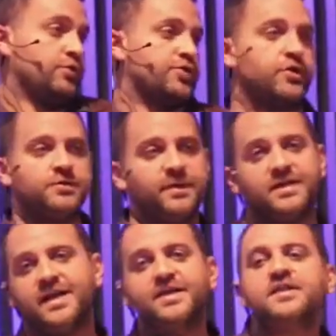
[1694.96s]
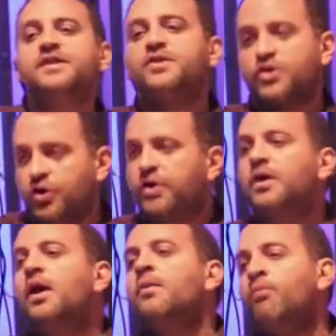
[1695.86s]
go to church because I just think he's a
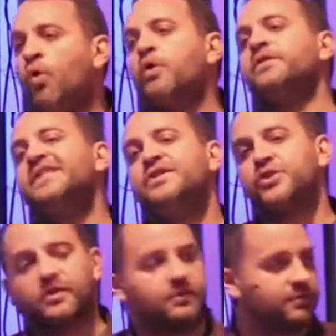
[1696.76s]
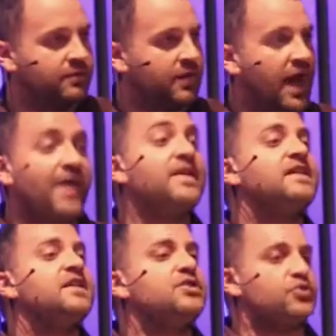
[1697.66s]
good moral teacher. I think
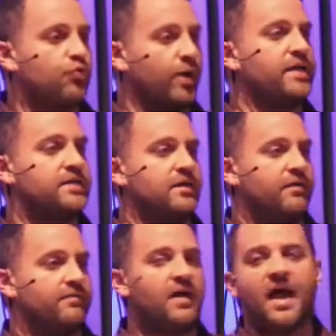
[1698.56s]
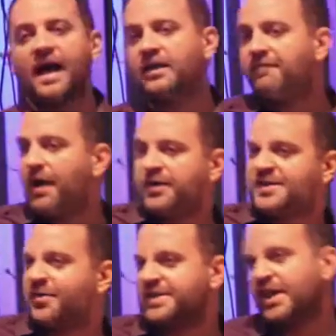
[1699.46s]
he teaches great stuff. I love how
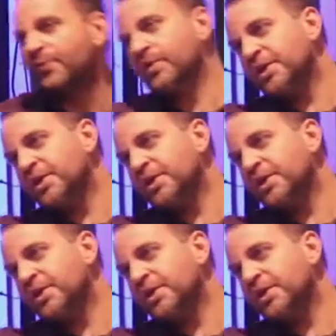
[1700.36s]
he's always telling